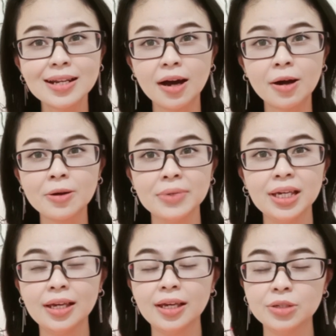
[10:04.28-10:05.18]
an
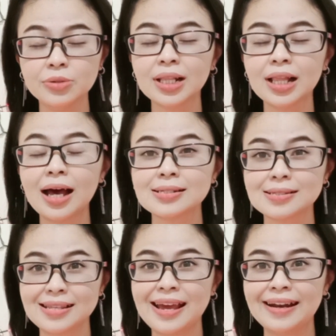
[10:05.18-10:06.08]
army, you will
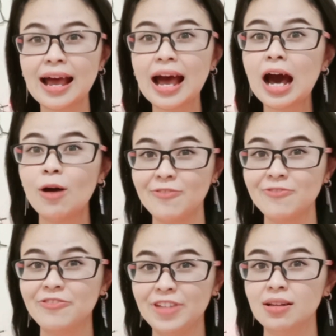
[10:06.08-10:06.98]
understand how I
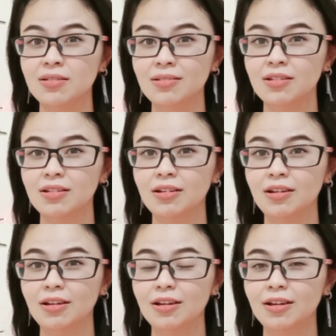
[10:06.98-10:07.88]
feel.
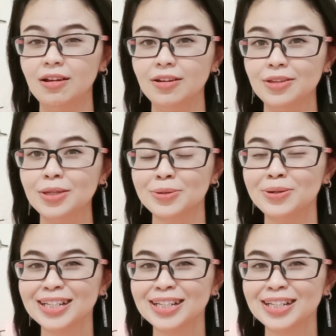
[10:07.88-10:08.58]
You